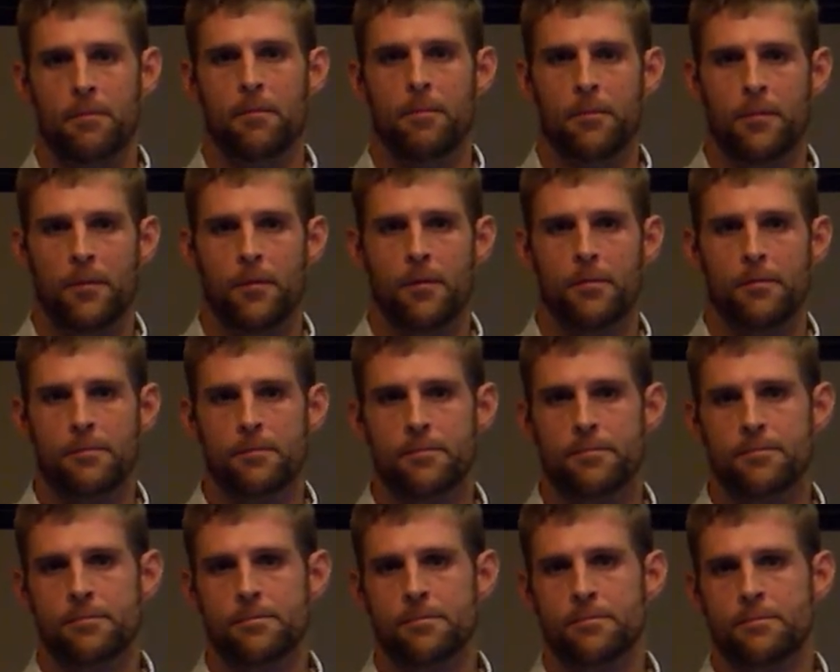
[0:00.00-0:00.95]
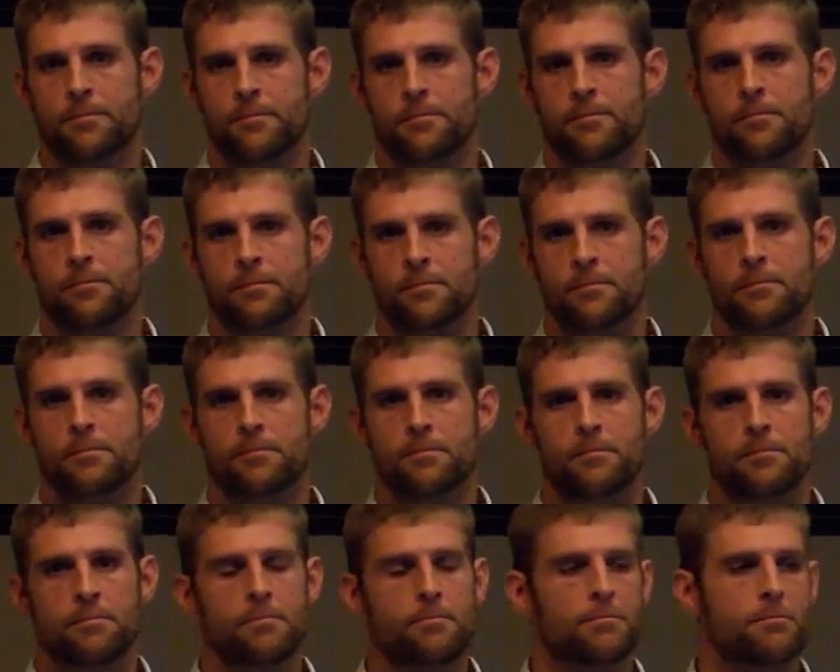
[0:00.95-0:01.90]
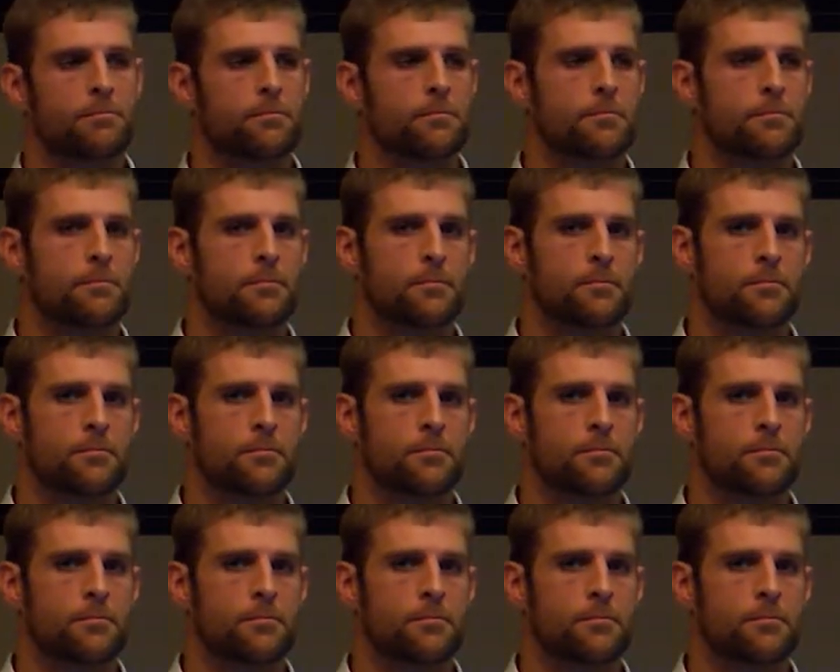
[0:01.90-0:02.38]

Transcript: (no one is talking)